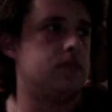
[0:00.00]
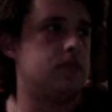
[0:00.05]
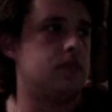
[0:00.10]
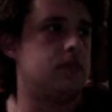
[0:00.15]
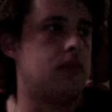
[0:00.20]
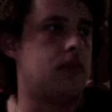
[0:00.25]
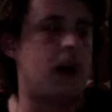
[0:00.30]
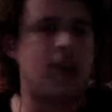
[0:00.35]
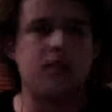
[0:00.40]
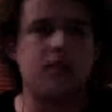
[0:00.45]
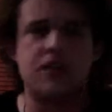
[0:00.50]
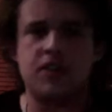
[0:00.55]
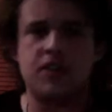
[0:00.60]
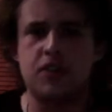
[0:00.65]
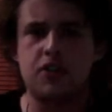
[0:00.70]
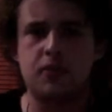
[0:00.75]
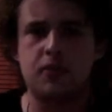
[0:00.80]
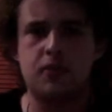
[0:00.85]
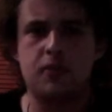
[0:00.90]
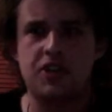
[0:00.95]
really
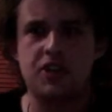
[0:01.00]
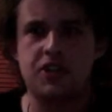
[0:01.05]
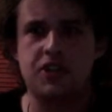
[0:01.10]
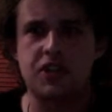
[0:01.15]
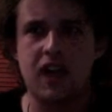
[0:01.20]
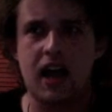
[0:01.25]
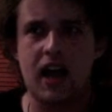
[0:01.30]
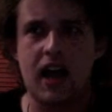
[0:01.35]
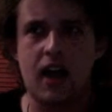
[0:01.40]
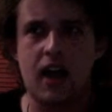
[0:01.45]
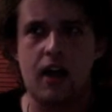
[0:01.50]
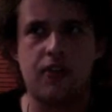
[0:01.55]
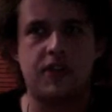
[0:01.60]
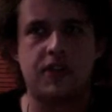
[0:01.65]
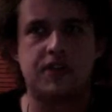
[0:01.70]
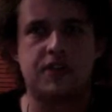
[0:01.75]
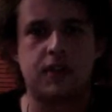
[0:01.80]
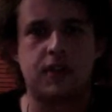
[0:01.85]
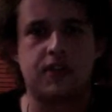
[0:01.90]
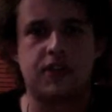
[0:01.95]
touch on much other
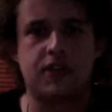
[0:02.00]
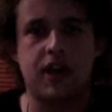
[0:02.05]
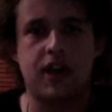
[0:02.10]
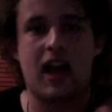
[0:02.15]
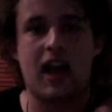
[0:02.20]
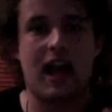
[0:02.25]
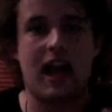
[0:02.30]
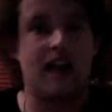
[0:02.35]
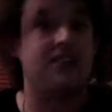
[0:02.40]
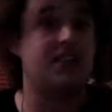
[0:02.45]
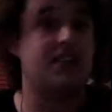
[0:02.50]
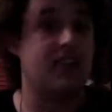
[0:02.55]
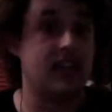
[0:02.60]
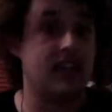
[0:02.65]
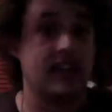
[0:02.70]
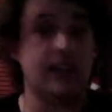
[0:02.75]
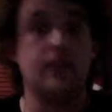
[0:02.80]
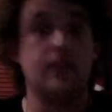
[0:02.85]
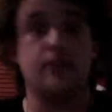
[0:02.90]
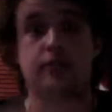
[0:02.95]
stuff today. I had to
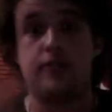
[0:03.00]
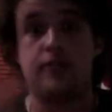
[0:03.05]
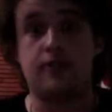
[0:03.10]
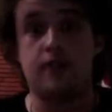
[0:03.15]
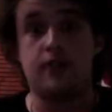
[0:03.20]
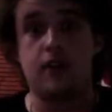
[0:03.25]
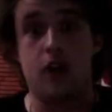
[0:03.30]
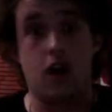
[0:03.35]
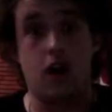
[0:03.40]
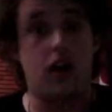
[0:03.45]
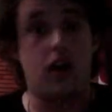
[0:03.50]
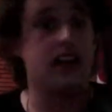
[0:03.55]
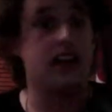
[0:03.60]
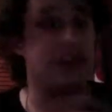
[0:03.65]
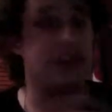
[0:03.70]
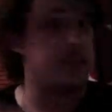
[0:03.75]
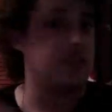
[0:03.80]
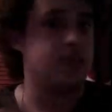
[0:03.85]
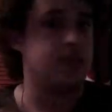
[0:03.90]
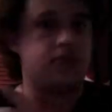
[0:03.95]
leave early
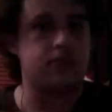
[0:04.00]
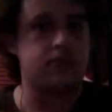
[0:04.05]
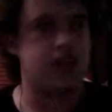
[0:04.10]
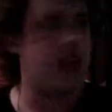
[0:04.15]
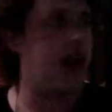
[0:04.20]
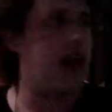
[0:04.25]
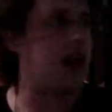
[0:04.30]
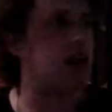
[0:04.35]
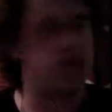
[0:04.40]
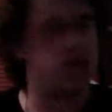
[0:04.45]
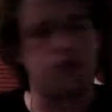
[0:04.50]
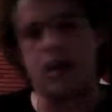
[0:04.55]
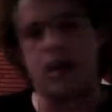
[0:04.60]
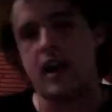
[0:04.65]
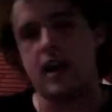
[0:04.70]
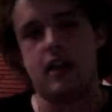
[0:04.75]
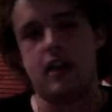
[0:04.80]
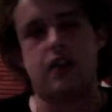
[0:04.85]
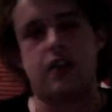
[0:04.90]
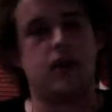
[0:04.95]
to get a
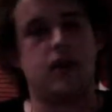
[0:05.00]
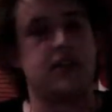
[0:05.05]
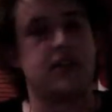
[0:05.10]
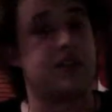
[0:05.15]
train, otherwise I'd